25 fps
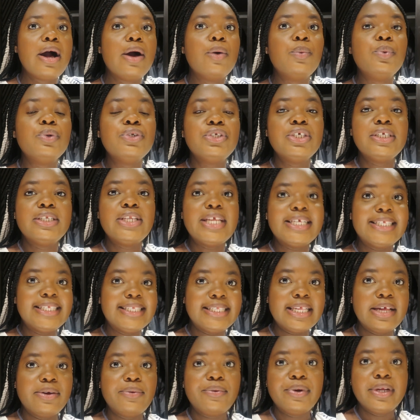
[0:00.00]
i wouldn't
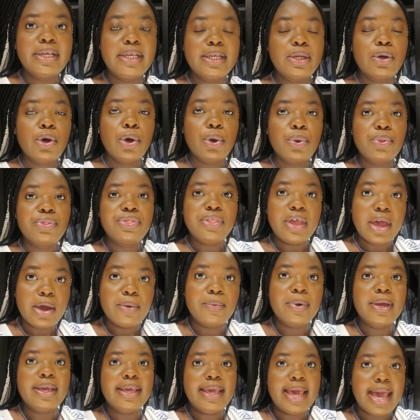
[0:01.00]
necessarily go
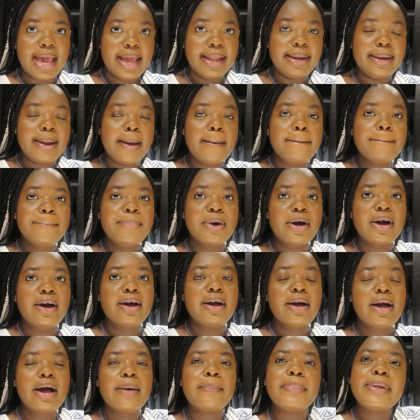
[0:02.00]
there again
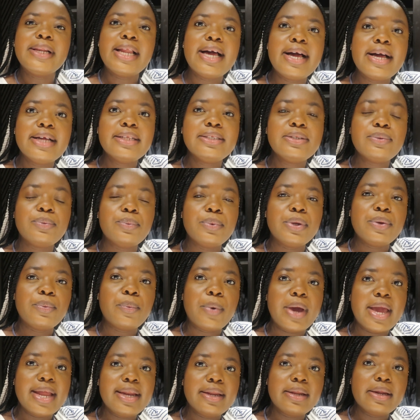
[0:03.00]
but i'm glad we
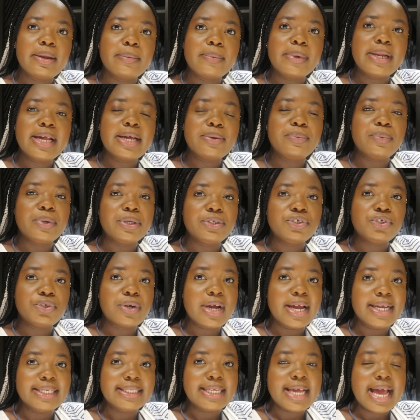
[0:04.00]
went and i'm glad we
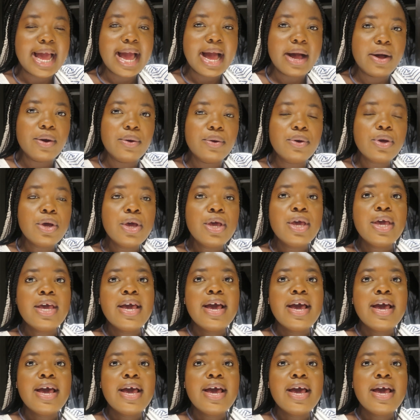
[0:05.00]
tried it out